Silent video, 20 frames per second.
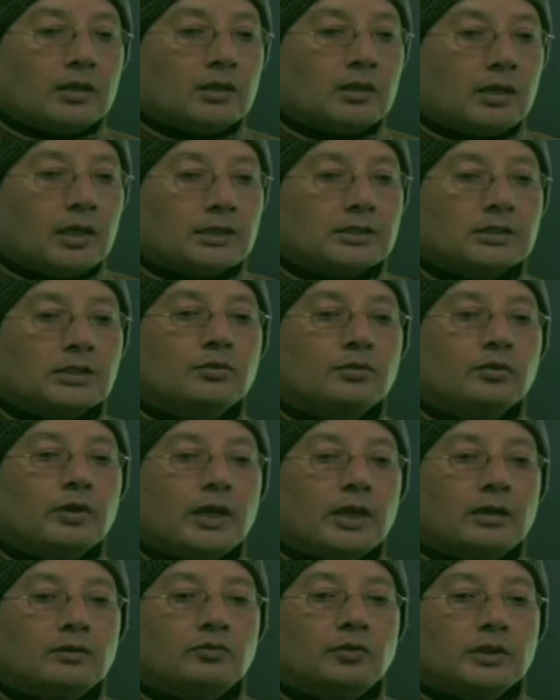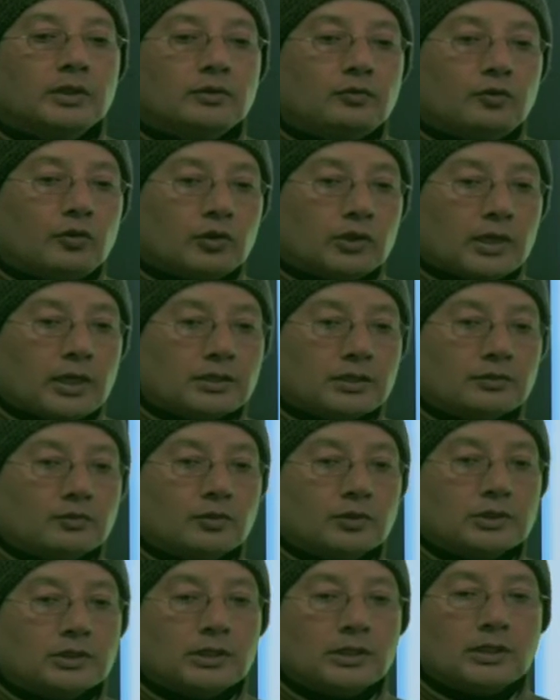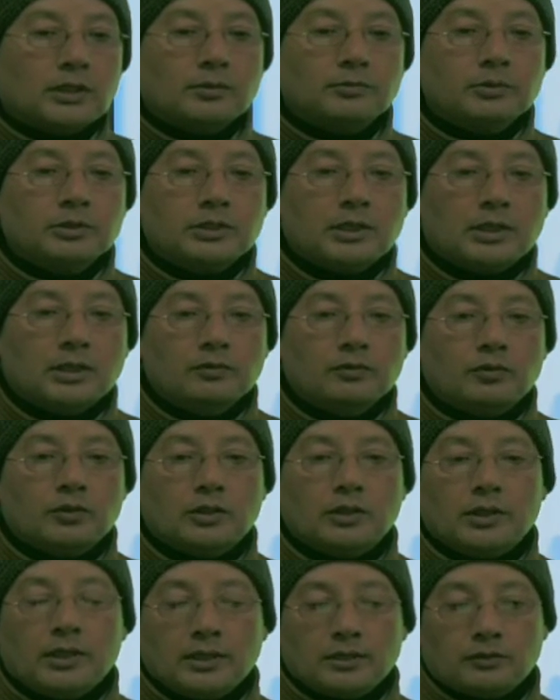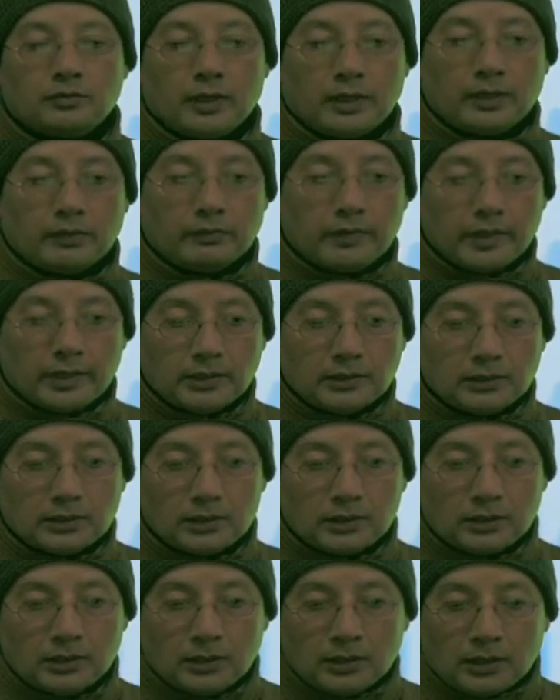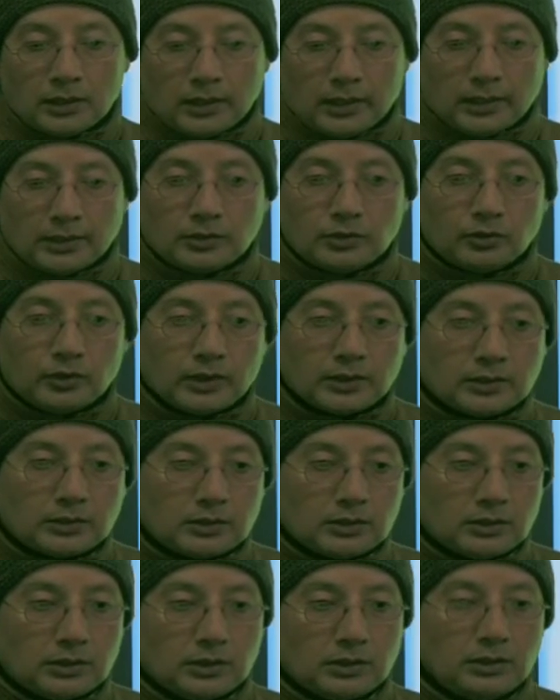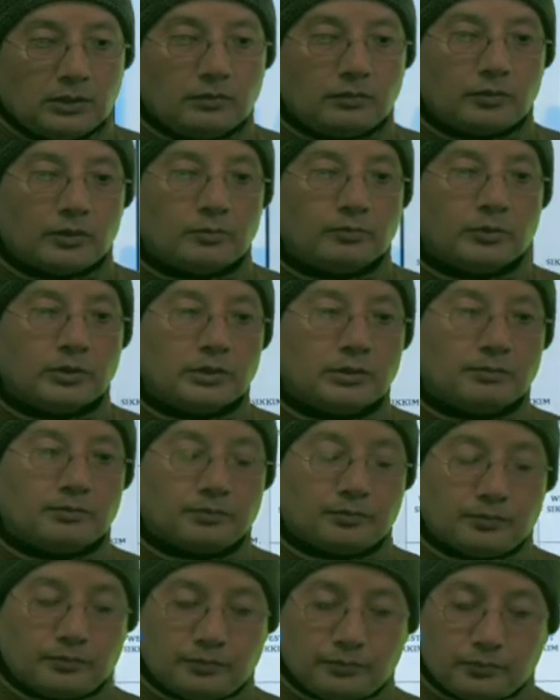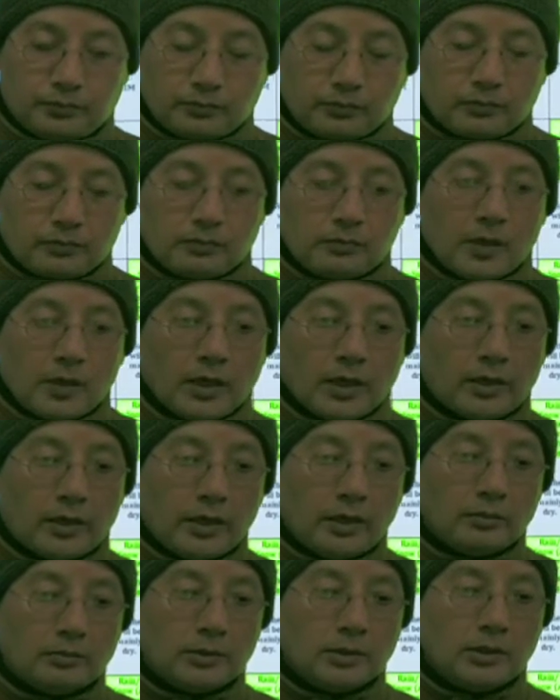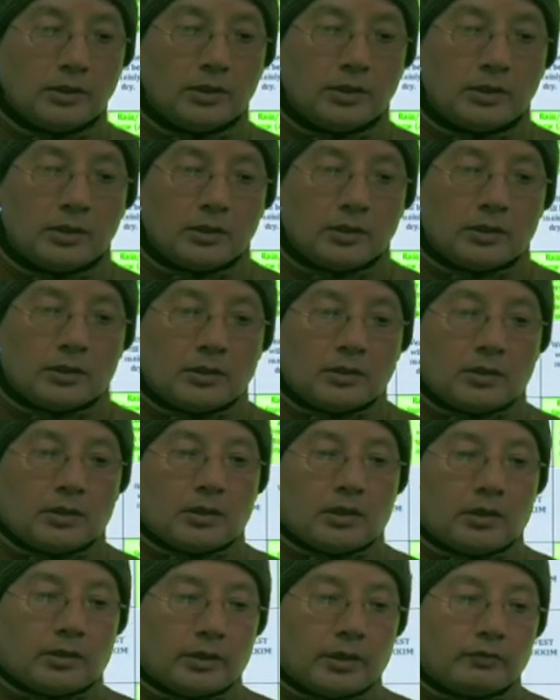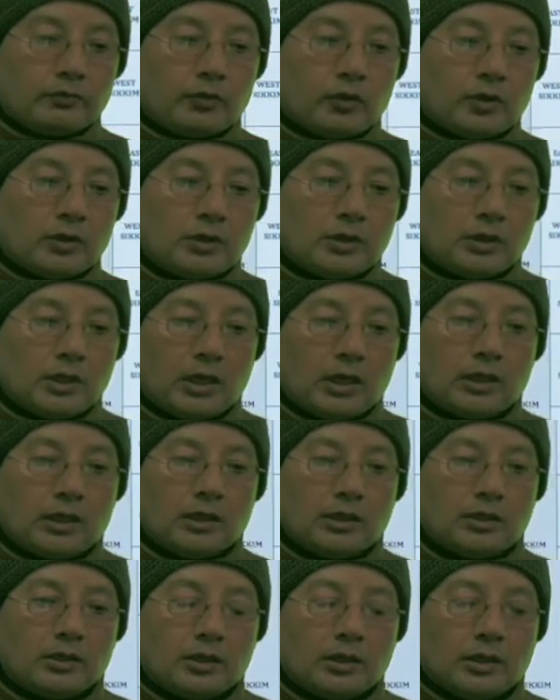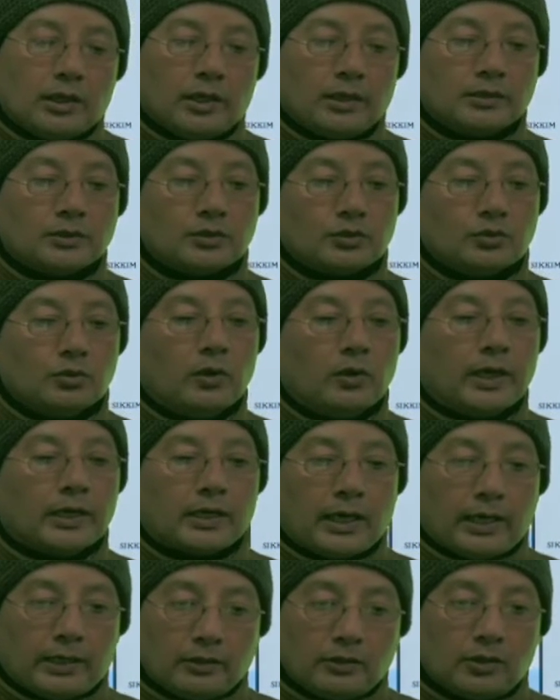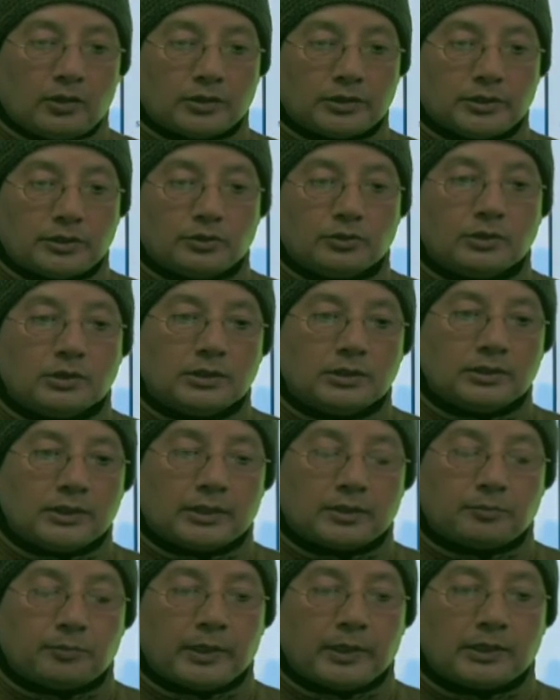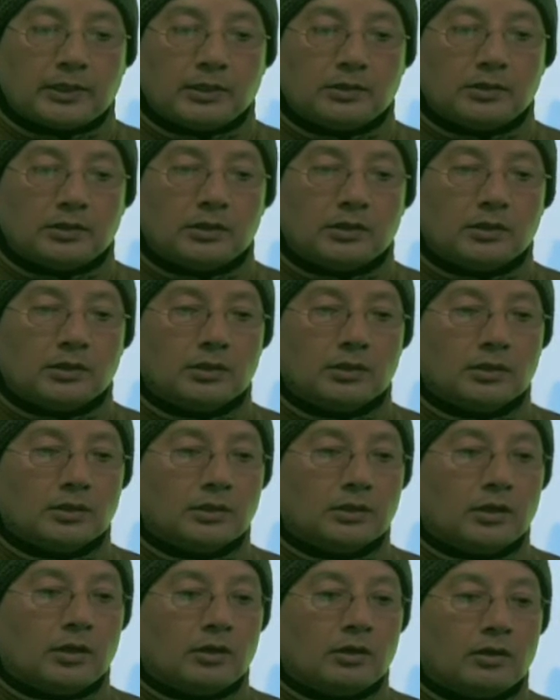Lastly, we have weather forecast for Sikkim state for the next 5 days. As you can see from the table, rainfall and snow at higher altitude is expected in